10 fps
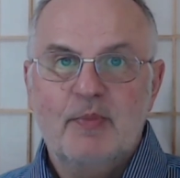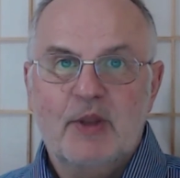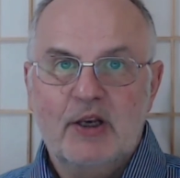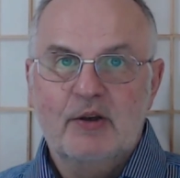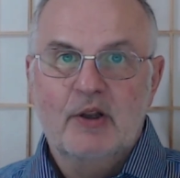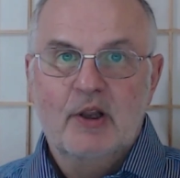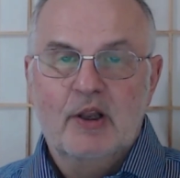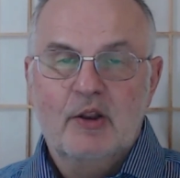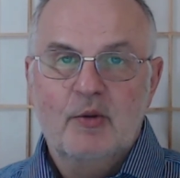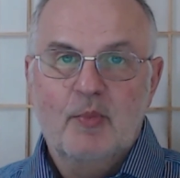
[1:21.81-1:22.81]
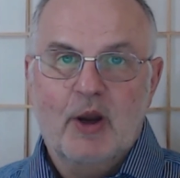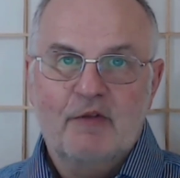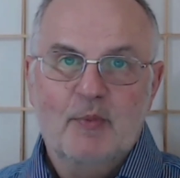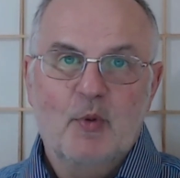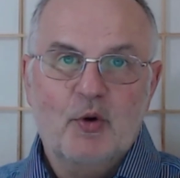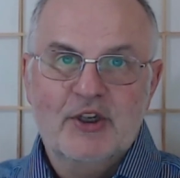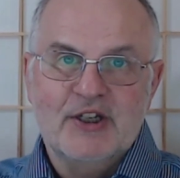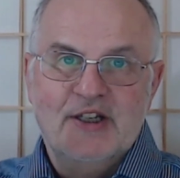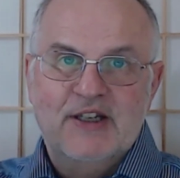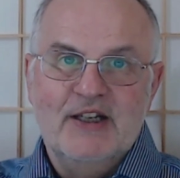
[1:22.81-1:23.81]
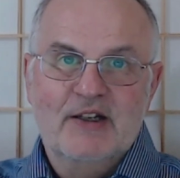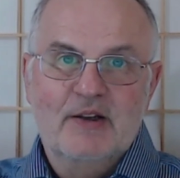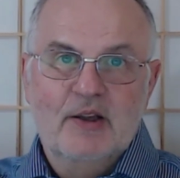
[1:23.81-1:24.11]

then you might remortgage it in